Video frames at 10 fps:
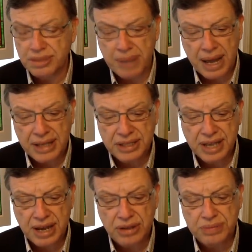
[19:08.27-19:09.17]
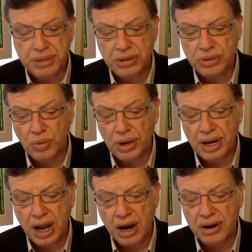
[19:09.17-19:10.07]
the body scanners, but there's
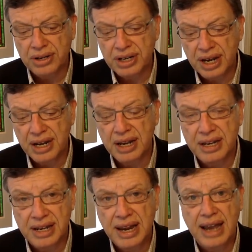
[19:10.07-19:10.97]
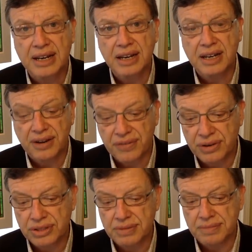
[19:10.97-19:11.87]
one hard to detect
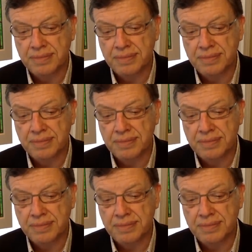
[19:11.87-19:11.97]
difference.